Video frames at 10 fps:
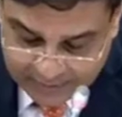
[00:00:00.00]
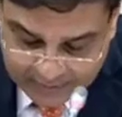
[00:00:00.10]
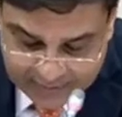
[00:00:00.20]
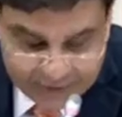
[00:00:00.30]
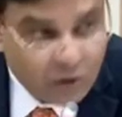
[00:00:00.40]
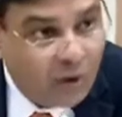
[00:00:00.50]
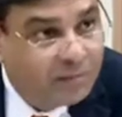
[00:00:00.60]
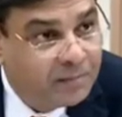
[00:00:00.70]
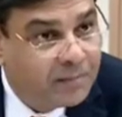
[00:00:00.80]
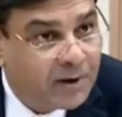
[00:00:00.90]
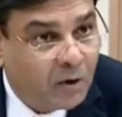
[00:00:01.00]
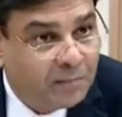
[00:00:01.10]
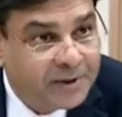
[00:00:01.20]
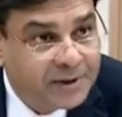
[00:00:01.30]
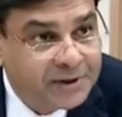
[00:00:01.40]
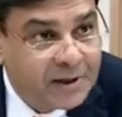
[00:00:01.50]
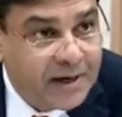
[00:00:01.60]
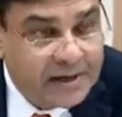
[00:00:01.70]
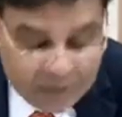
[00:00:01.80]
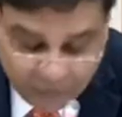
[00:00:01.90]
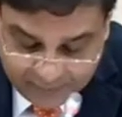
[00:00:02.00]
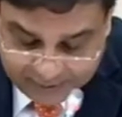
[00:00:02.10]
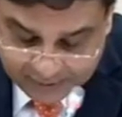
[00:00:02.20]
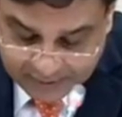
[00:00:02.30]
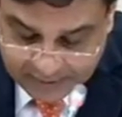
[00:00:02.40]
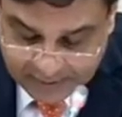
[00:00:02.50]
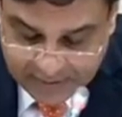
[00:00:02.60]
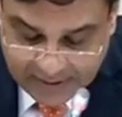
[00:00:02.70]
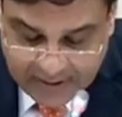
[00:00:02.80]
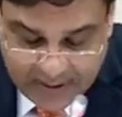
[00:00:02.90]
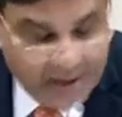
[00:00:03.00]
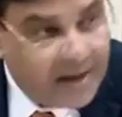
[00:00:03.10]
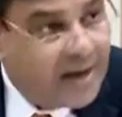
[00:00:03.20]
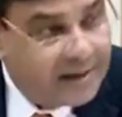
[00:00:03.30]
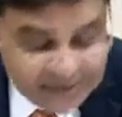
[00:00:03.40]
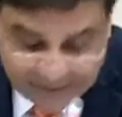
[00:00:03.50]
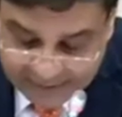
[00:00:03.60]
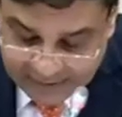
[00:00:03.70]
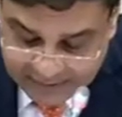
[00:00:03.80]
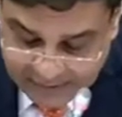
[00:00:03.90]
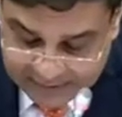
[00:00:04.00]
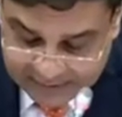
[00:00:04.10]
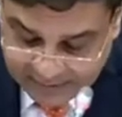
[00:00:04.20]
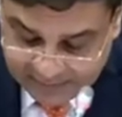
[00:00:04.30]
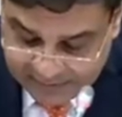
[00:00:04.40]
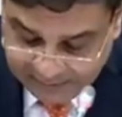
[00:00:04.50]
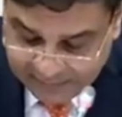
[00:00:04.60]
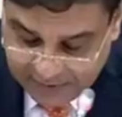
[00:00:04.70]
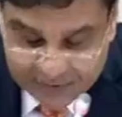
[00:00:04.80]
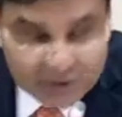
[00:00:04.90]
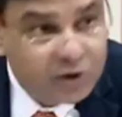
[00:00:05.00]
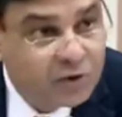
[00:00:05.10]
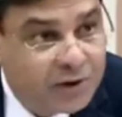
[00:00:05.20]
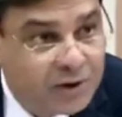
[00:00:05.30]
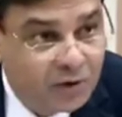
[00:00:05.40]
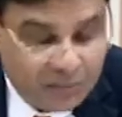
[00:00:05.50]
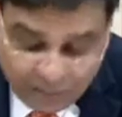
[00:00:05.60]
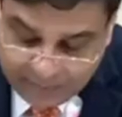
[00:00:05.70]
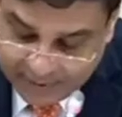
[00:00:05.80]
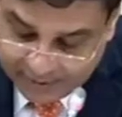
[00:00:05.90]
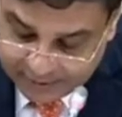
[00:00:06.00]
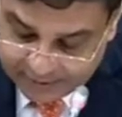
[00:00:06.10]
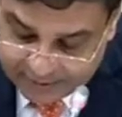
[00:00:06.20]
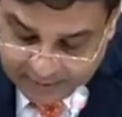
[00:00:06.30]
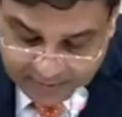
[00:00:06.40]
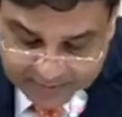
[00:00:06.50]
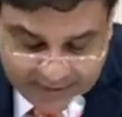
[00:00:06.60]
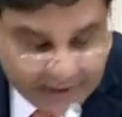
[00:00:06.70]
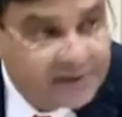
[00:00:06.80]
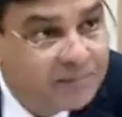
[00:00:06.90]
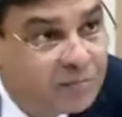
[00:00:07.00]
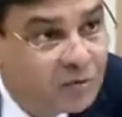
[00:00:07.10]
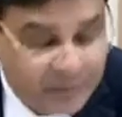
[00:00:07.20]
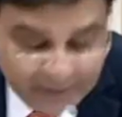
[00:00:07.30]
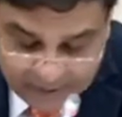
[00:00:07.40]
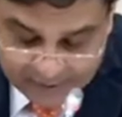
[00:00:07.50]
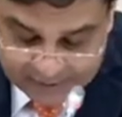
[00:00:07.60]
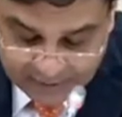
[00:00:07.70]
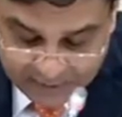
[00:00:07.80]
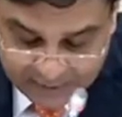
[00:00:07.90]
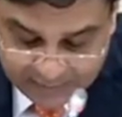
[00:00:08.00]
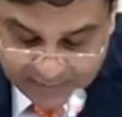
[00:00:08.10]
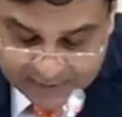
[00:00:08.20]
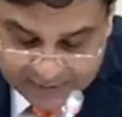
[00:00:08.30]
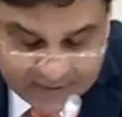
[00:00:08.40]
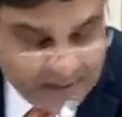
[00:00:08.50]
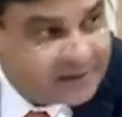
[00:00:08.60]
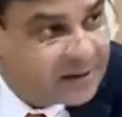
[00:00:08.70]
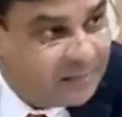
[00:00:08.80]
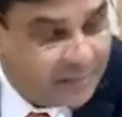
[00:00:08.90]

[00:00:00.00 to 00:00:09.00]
competition and innovation and strengthening safety and security of operations, besides improving customer grievance redressal mechanisms.